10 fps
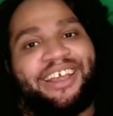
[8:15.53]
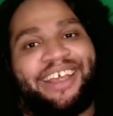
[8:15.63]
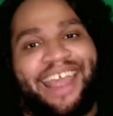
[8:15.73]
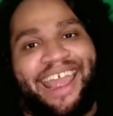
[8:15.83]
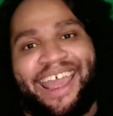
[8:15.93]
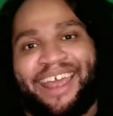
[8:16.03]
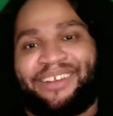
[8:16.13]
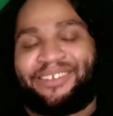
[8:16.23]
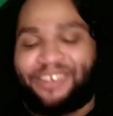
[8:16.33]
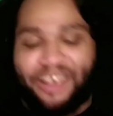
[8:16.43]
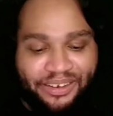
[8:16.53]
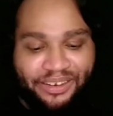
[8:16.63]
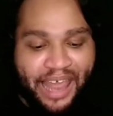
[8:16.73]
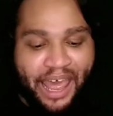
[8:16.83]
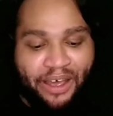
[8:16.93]
And just
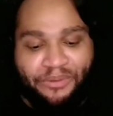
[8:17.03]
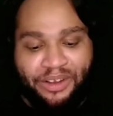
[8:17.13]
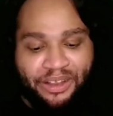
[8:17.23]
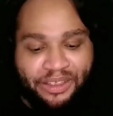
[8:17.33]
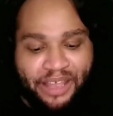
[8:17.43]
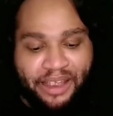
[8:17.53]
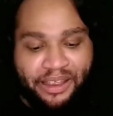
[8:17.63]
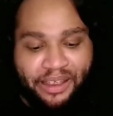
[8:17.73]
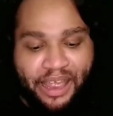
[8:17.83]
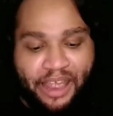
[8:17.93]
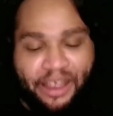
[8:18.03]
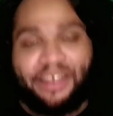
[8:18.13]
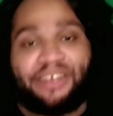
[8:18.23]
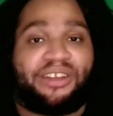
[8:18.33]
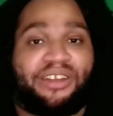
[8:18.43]
now, I want to thank
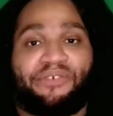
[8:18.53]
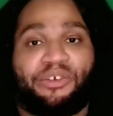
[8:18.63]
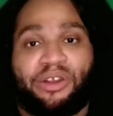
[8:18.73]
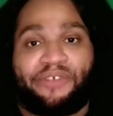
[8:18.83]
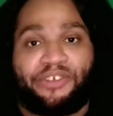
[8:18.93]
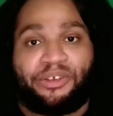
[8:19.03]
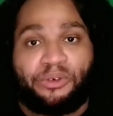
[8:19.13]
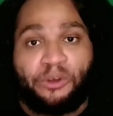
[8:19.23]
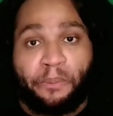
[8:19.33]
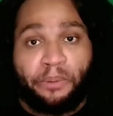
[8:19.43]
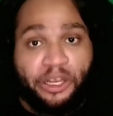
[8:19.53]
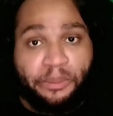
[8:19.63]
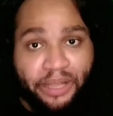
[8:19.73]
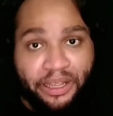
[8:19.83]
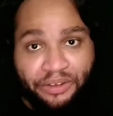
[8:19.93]
each and every one of you who pressed
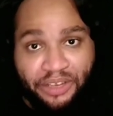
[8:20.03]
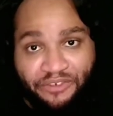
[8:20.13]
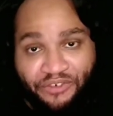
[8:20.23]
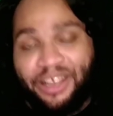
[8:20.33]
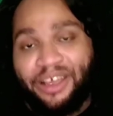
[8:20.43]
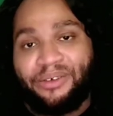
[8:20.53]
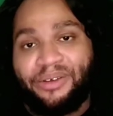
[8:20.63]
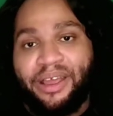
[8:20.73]
play on this video.